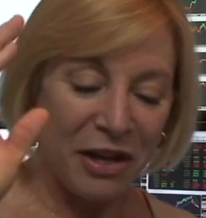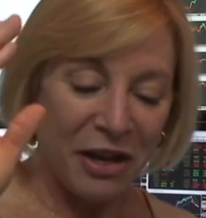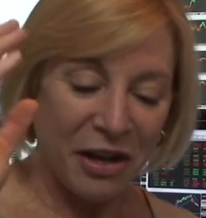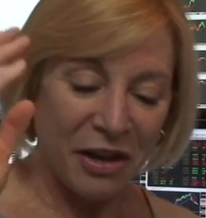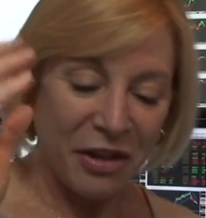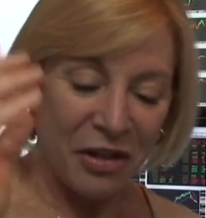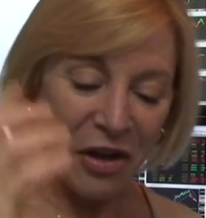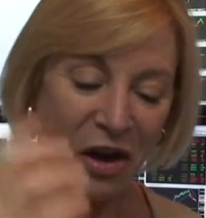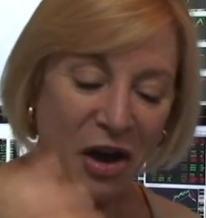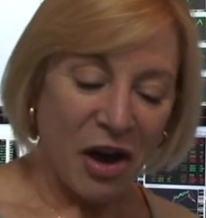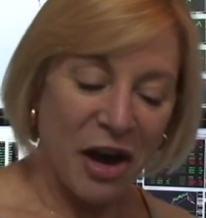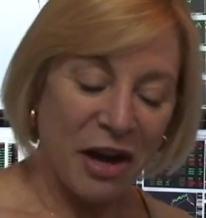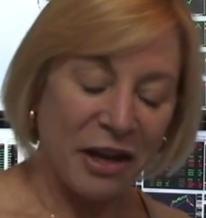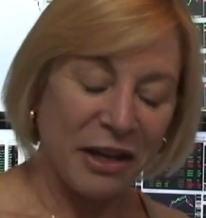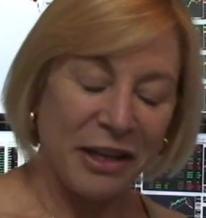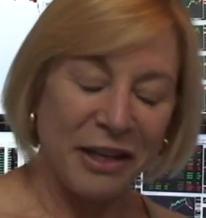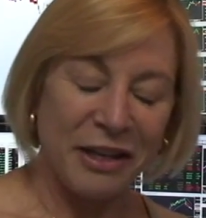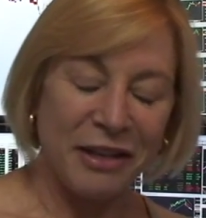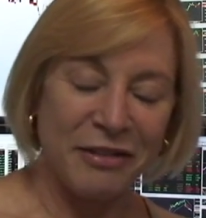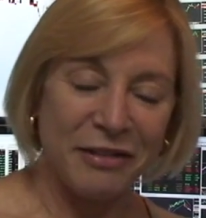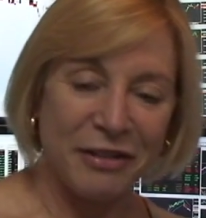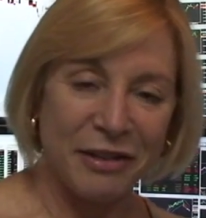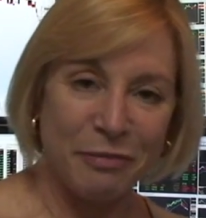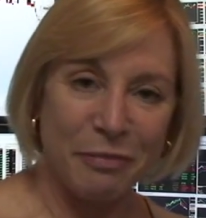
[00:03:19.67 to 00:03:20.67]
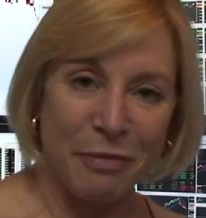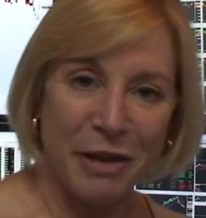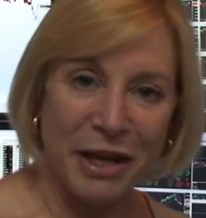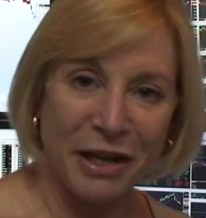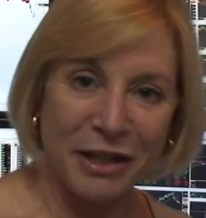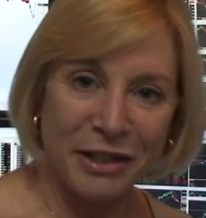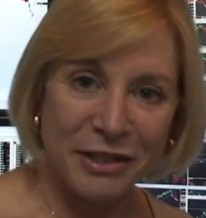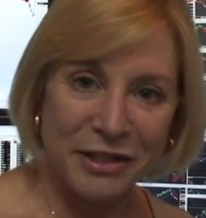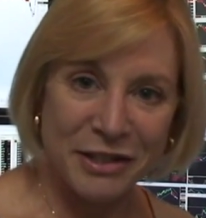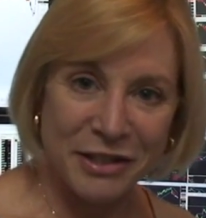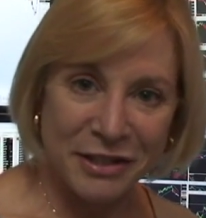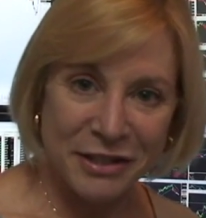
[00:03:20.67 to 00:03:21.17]
the hotkeys, and
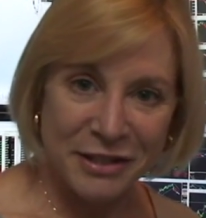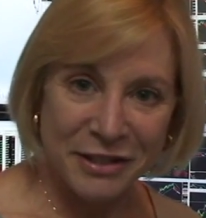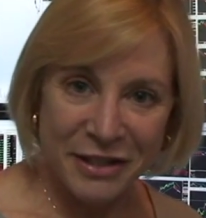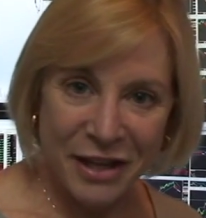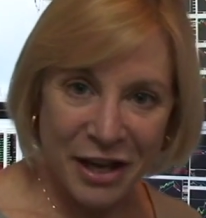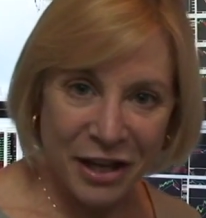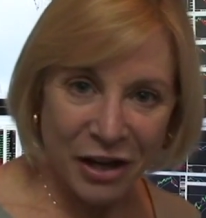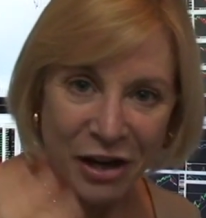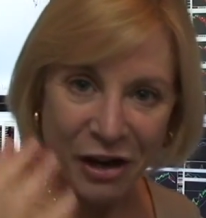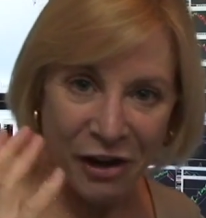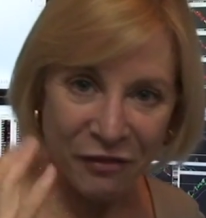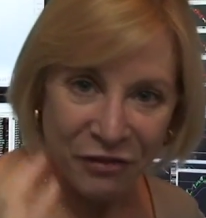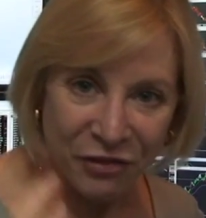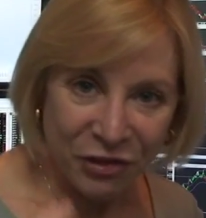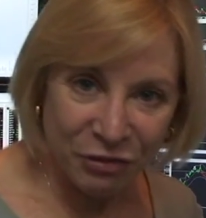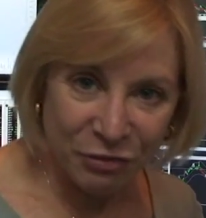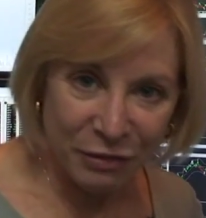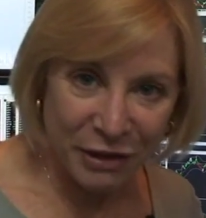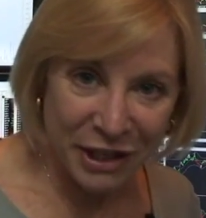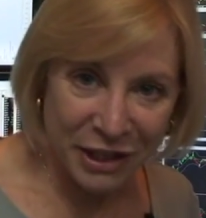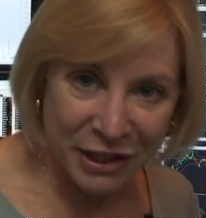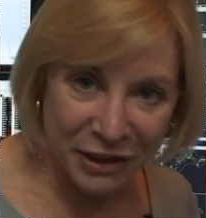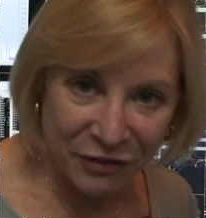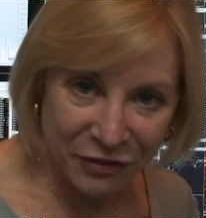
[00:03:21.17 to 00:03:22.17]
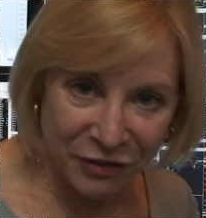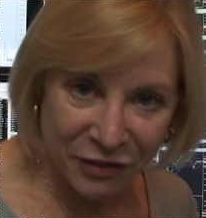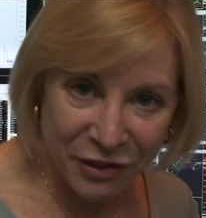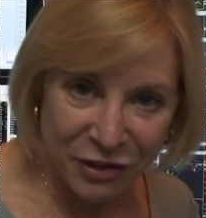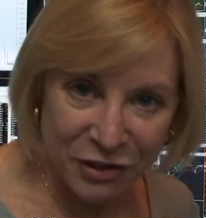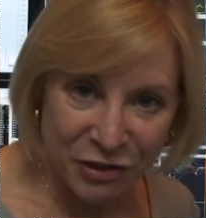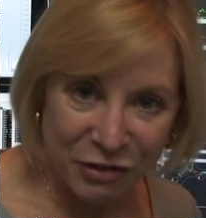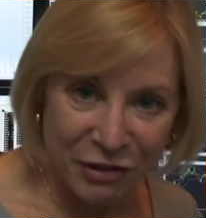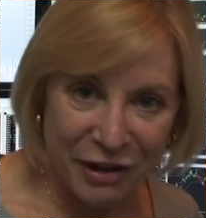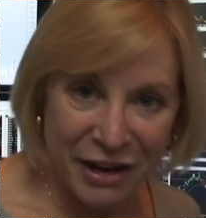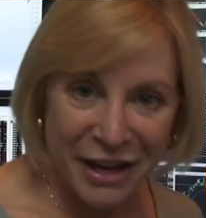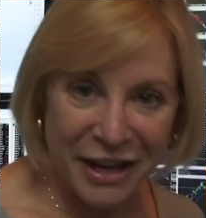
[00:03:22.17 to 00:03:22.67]
managed to set off 3
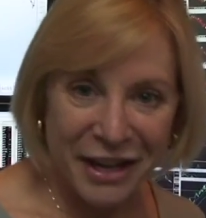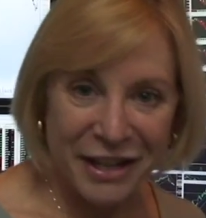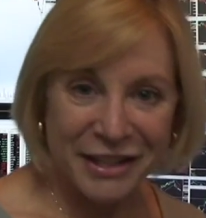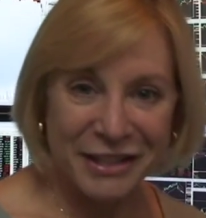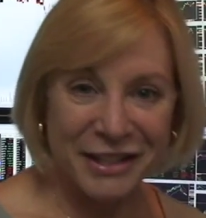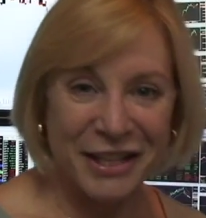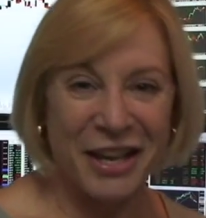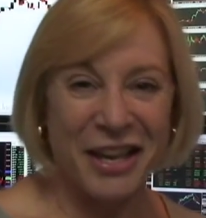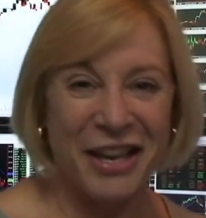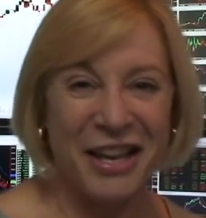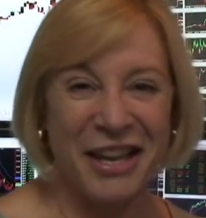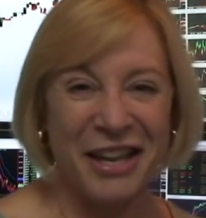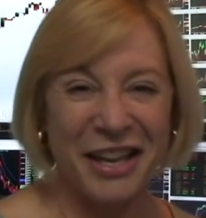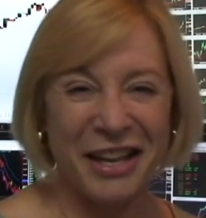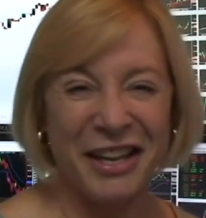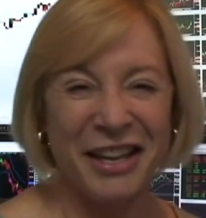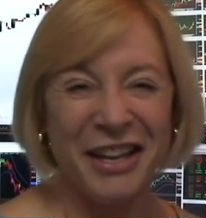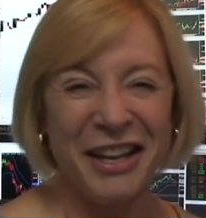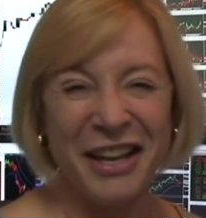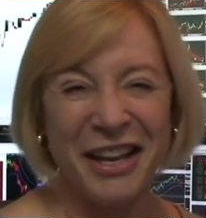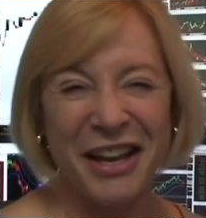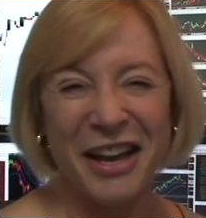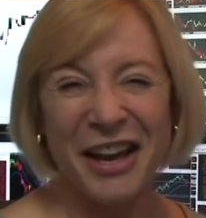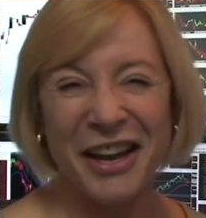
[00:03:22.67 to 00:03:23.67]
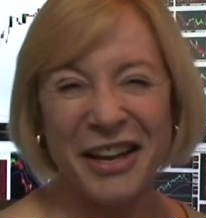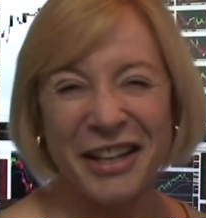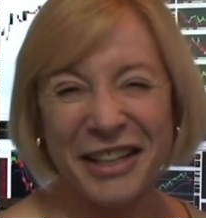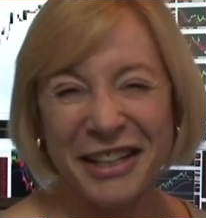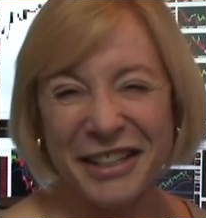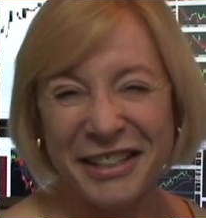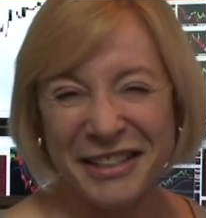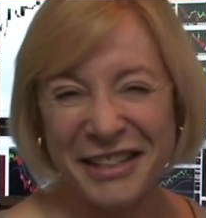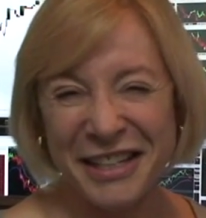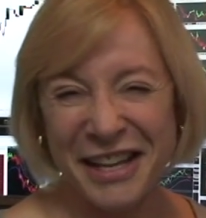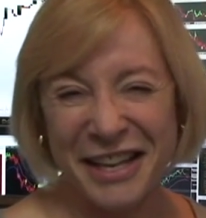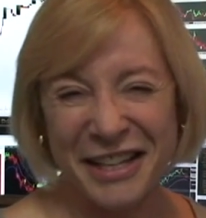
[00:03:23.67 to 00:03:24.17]
different trades
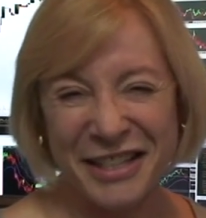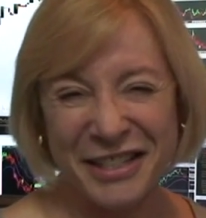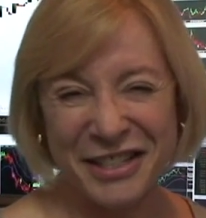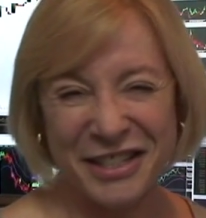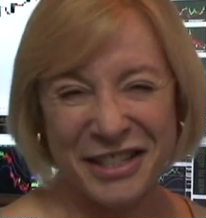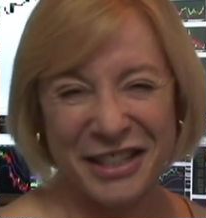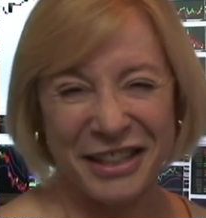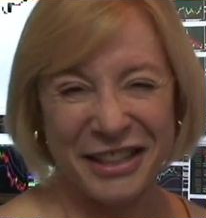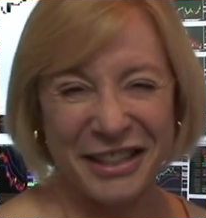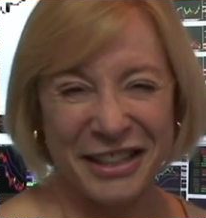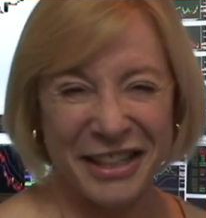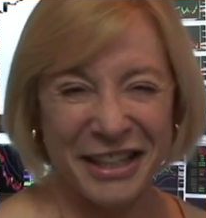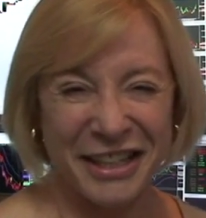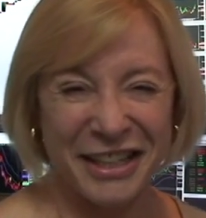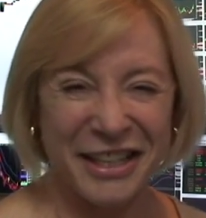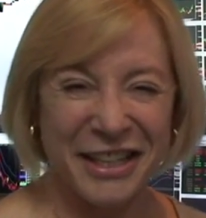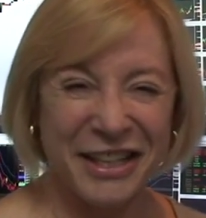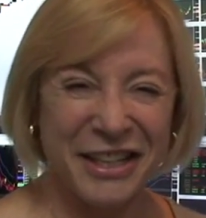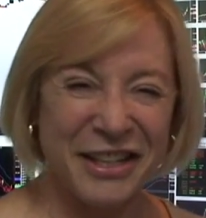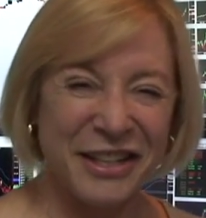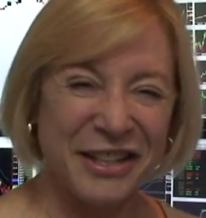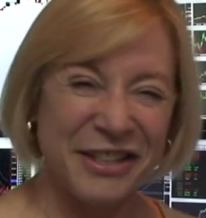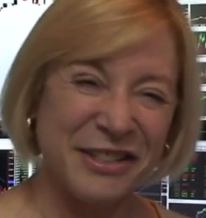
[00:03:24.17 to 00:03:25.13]
unintentionally.